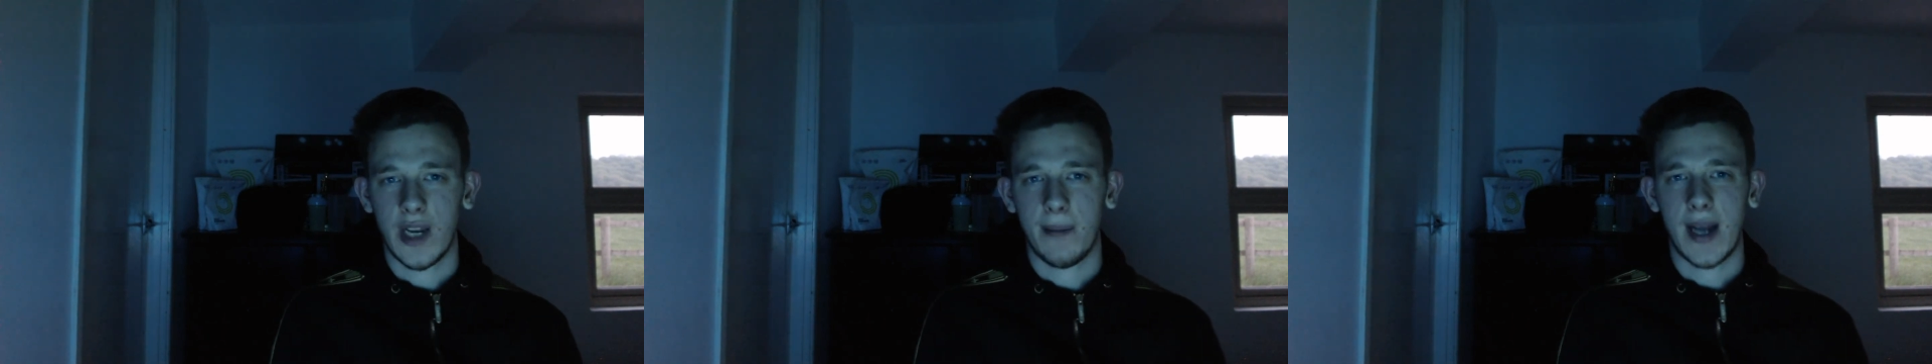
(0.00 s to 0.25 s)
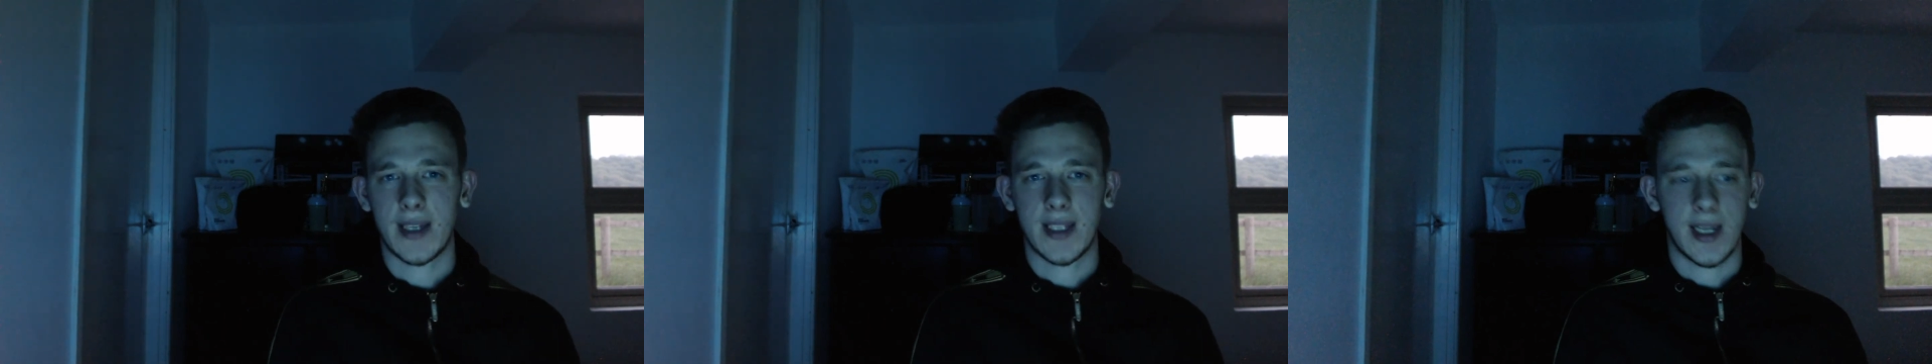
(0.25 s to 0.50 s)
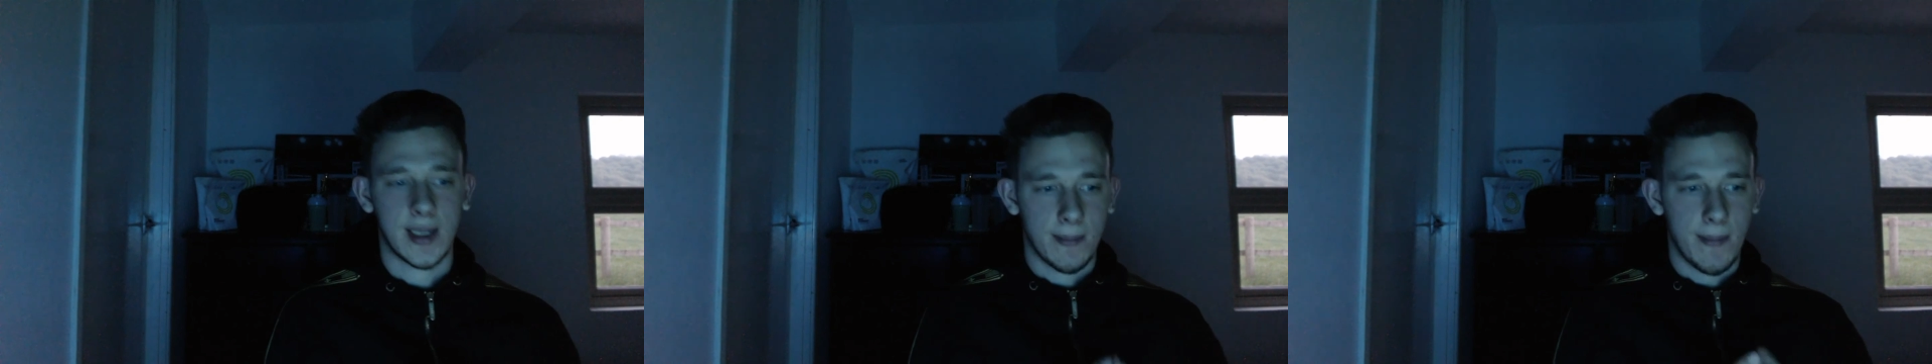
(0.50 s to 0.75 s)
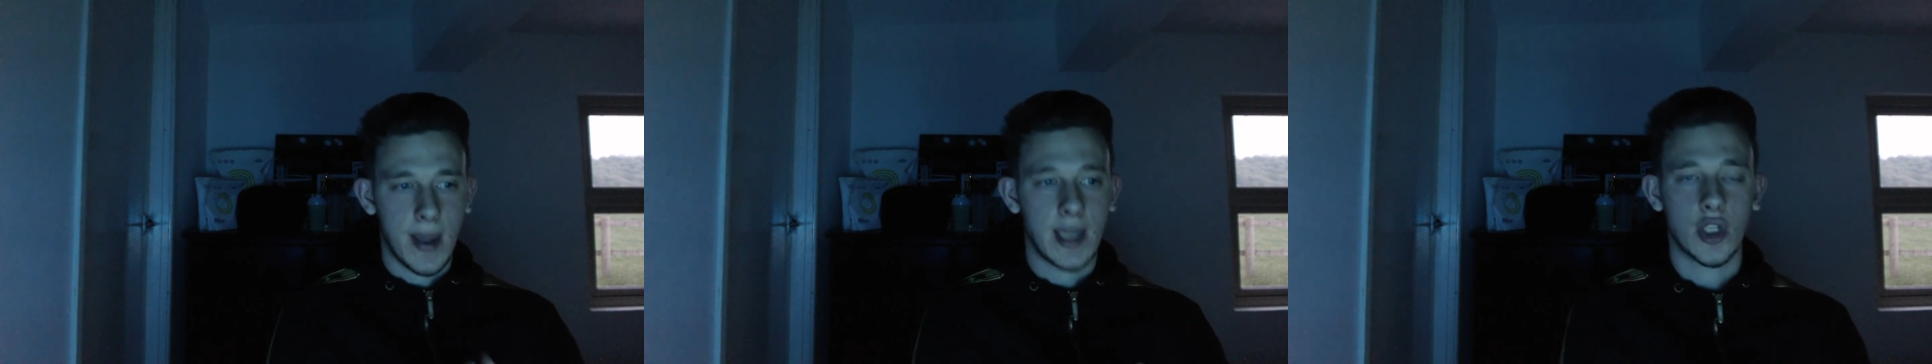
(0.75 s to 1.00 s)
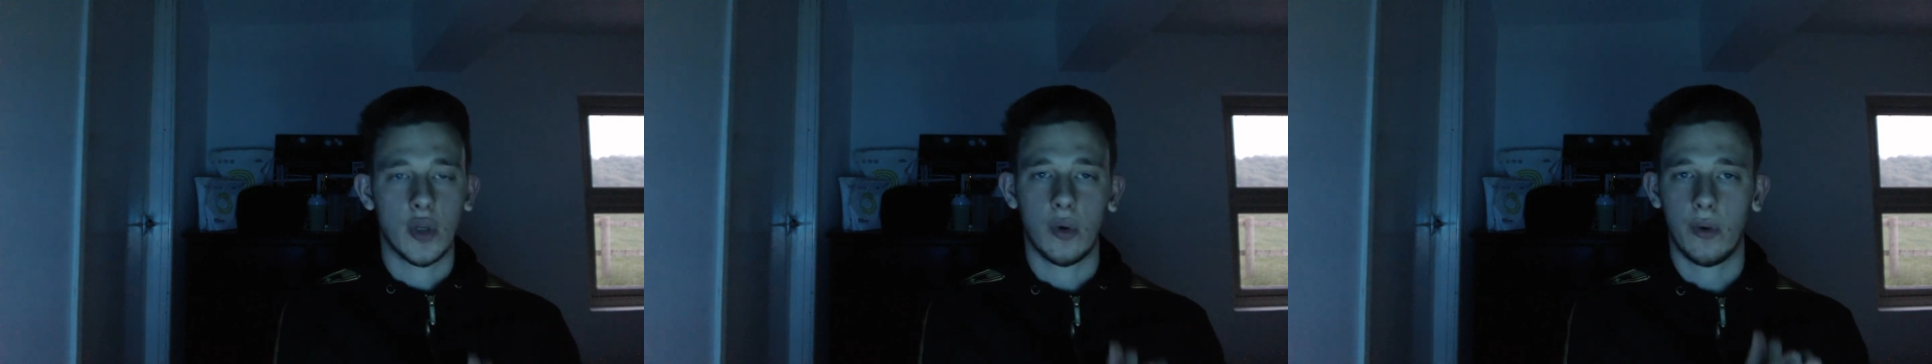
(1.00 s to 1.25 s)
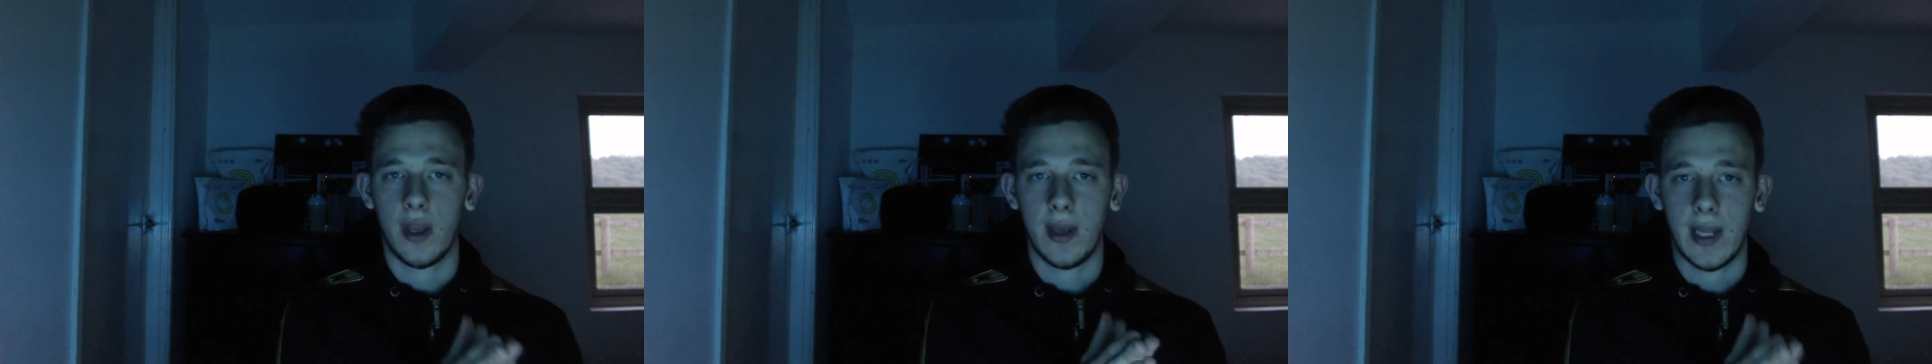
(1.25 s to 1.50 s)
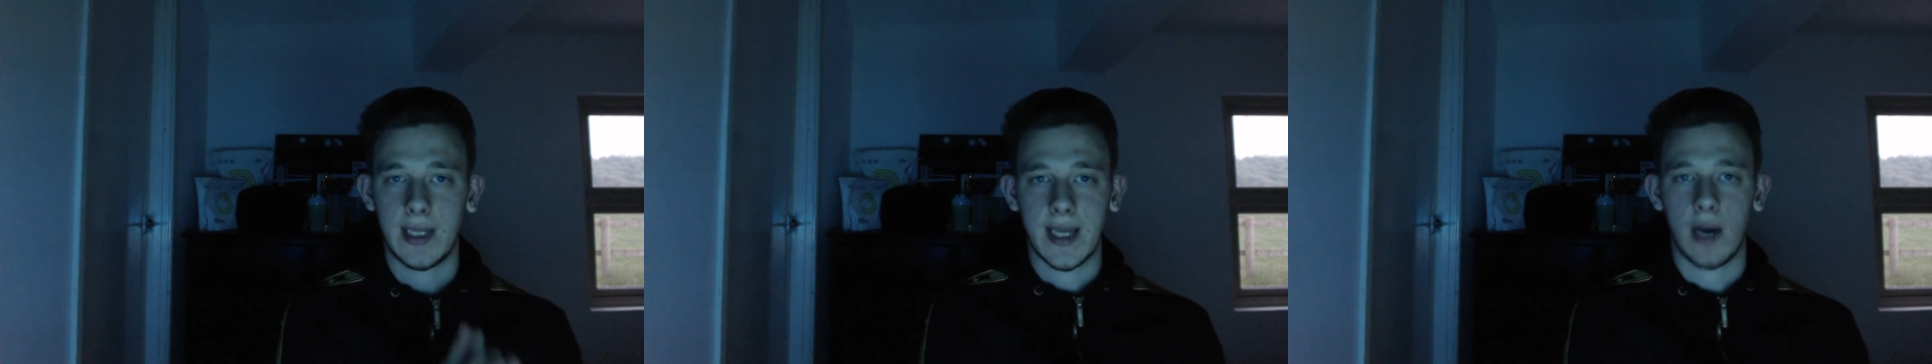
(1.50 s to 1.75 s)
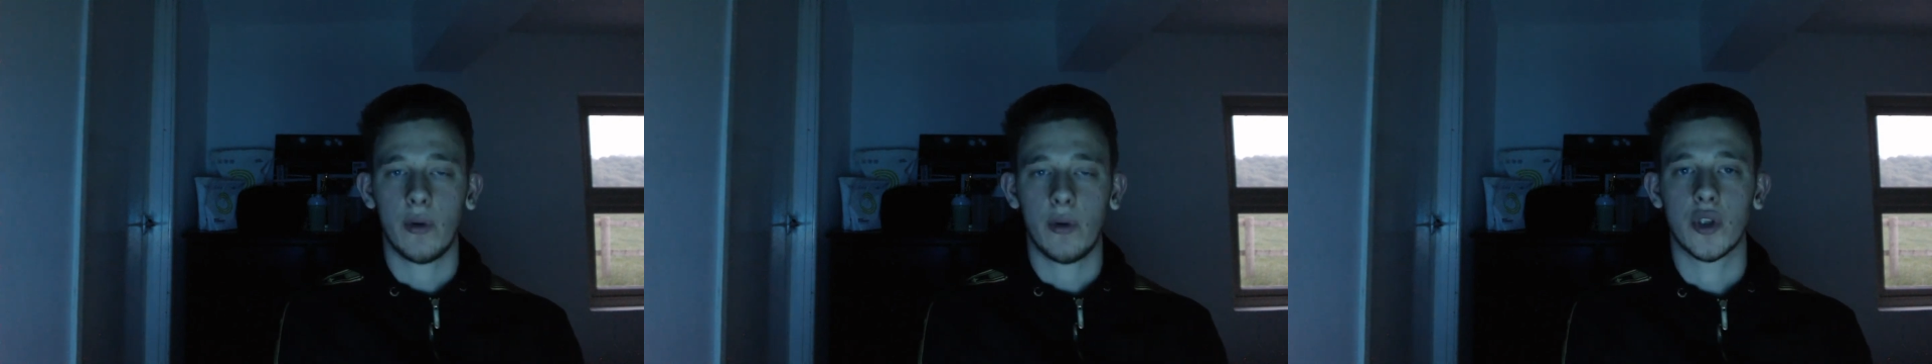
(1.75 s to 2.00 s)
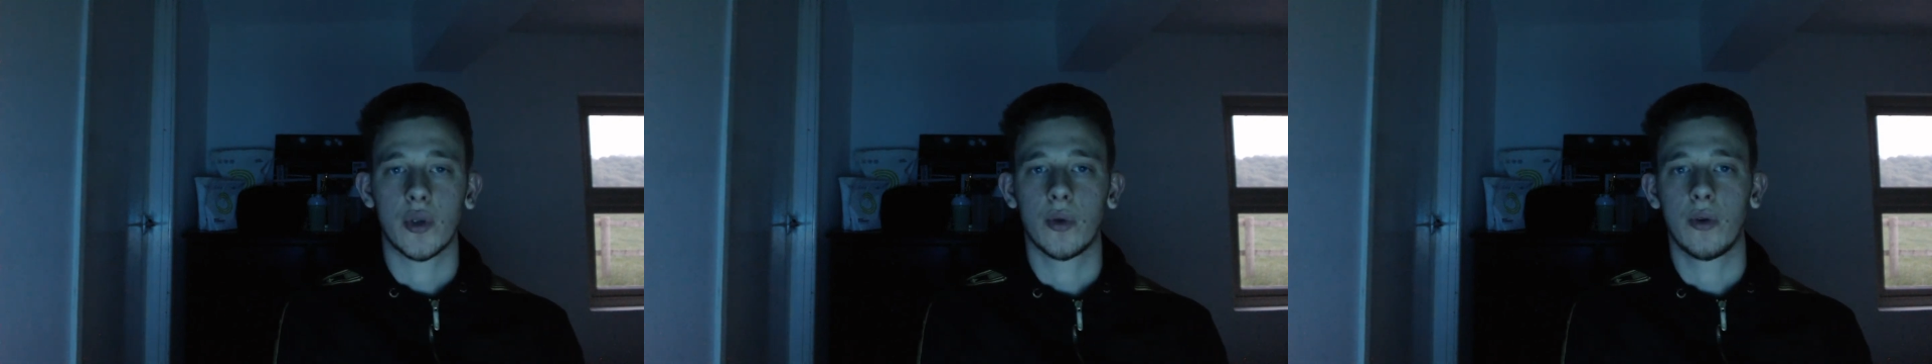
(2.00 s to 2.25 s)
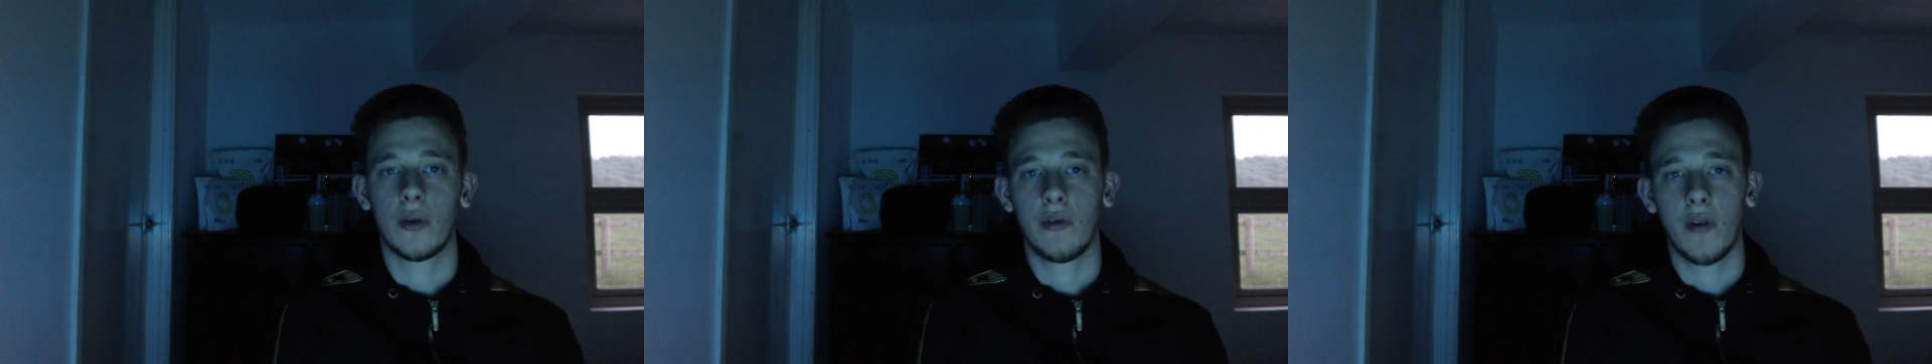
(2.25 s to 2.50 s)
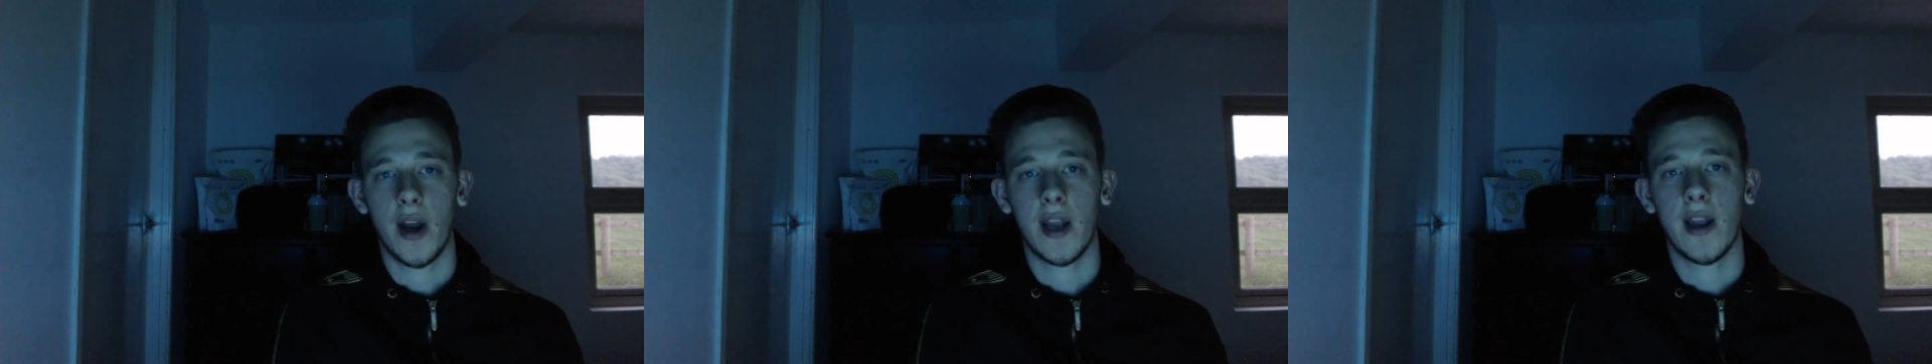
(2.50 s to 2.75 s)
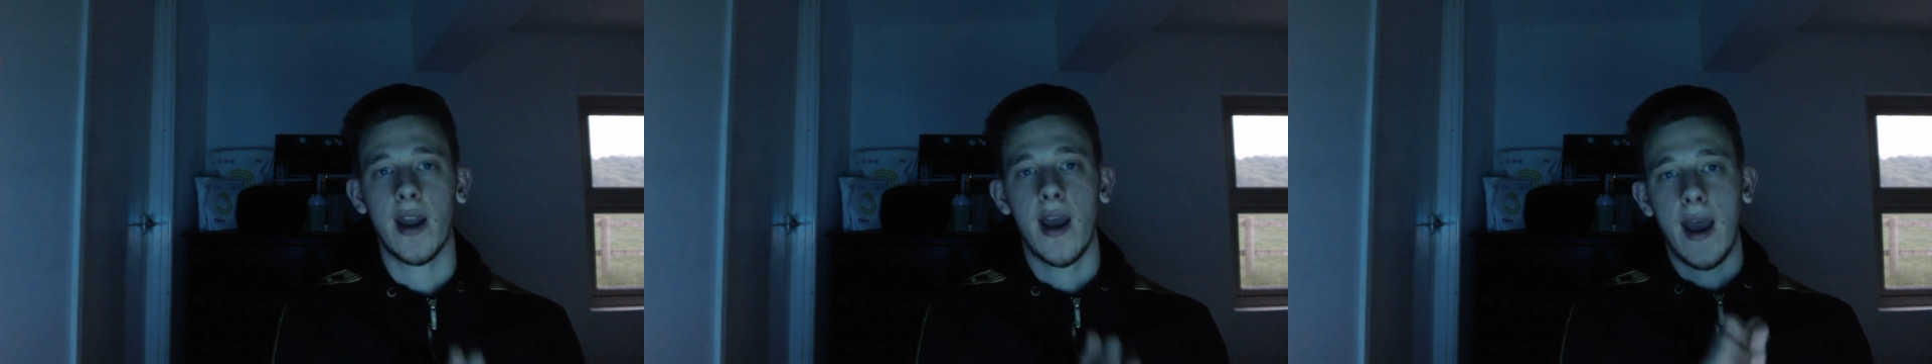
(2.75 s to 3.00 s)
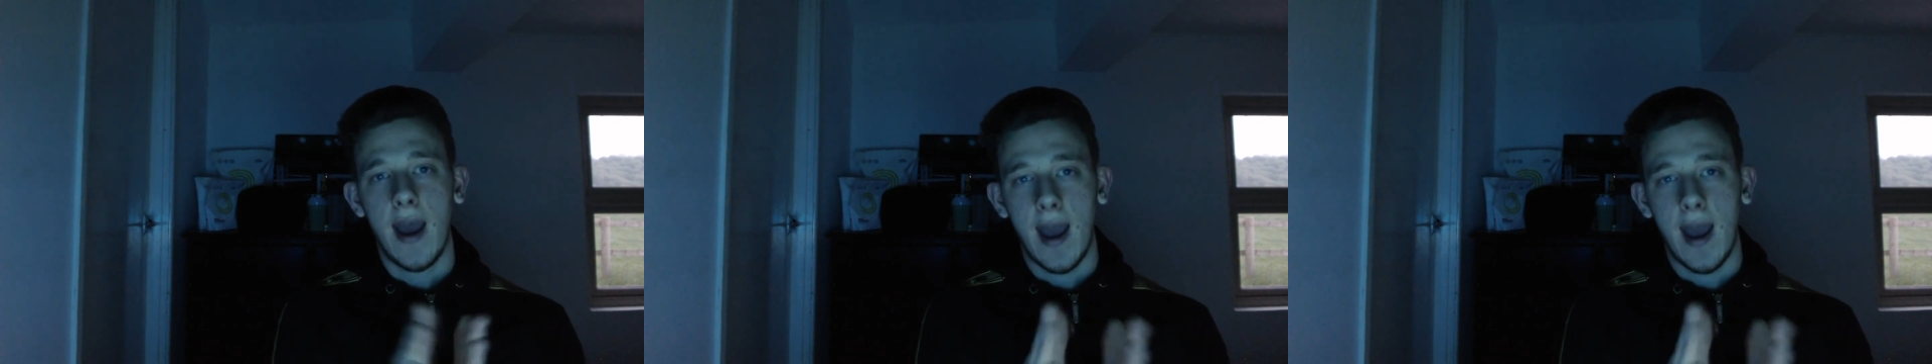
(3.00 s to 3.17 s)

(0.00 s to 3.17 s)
cinematic and make sure that they tell the story right.